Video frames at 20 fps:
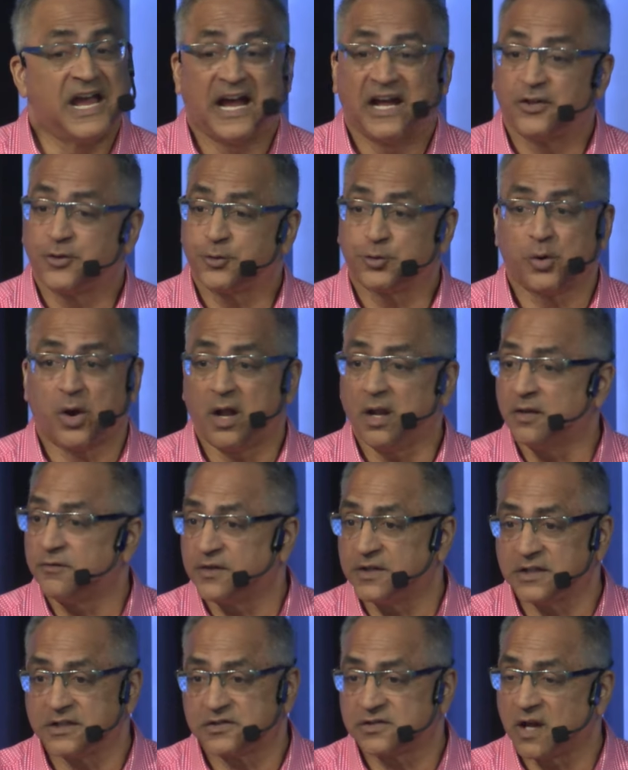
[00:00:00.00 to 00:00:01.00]
And through all of
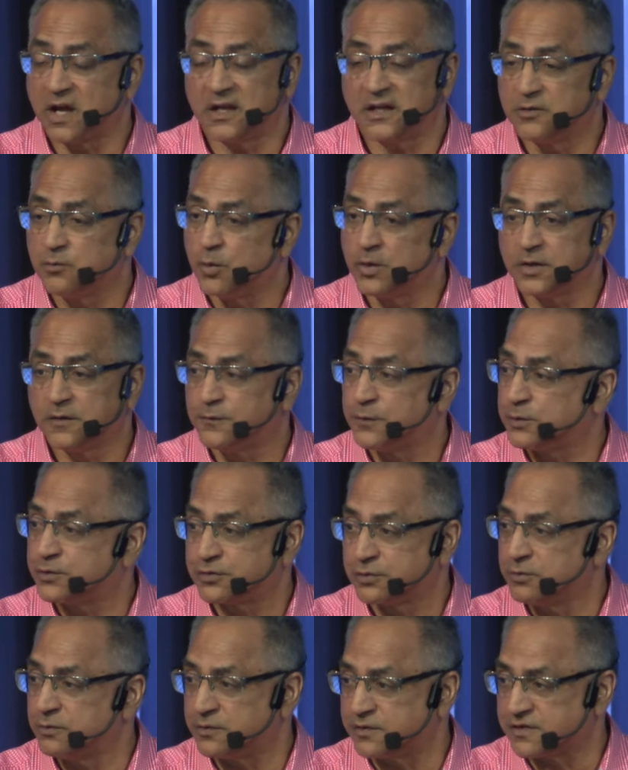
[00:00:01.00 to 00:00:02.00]
it, it's got wonderful
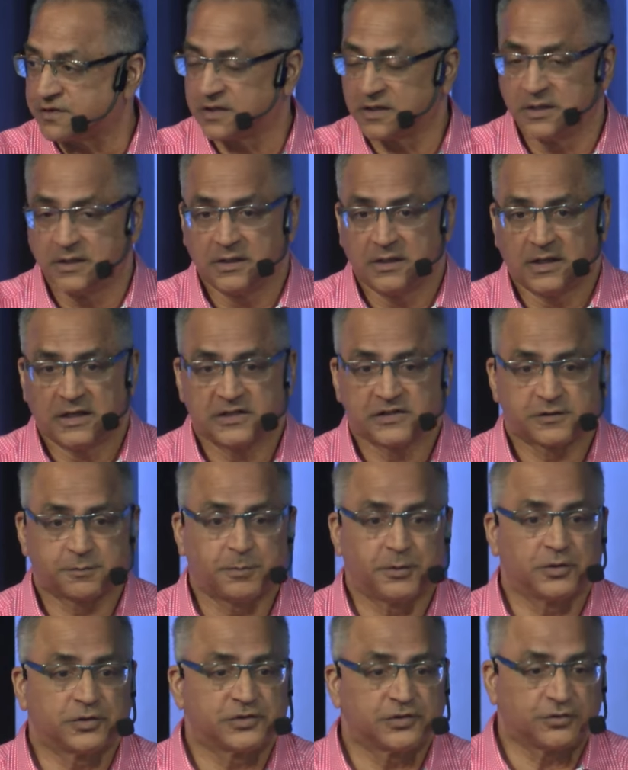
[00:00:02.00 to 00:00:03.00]
truths and
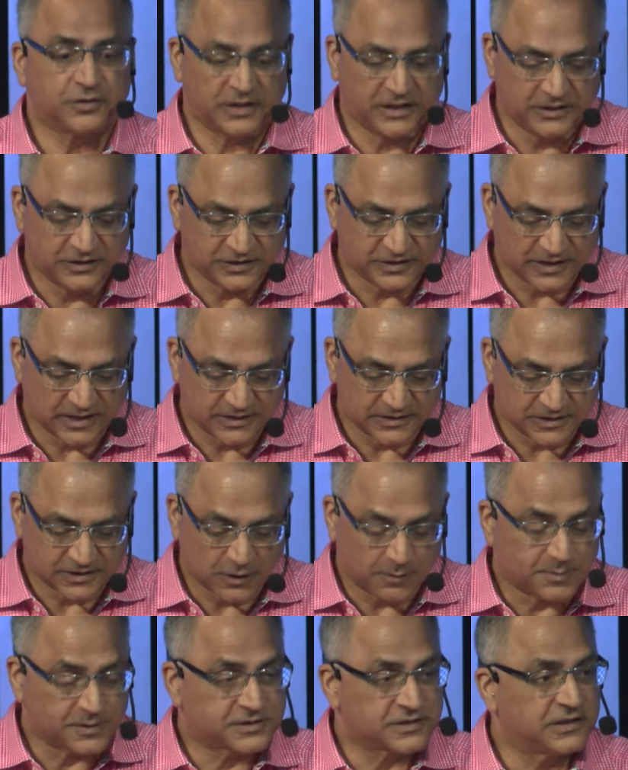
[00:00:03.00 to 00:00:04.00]
spiritual insights to
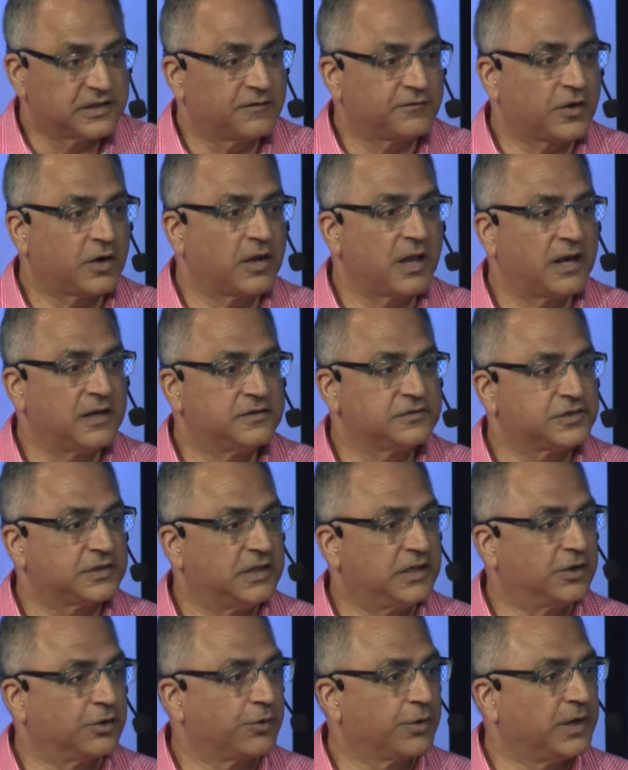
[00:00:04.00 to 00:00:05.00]
help us live our lives
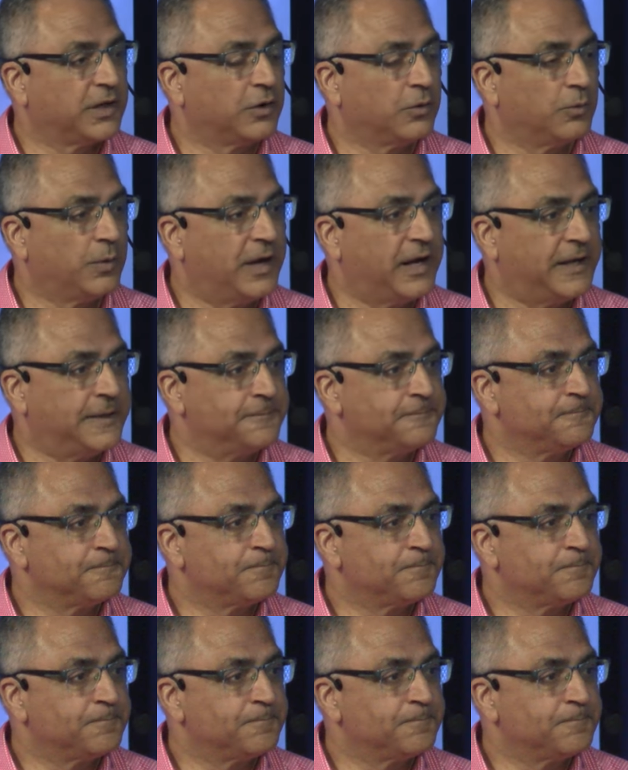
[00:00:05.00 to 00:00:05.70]
in a greater way.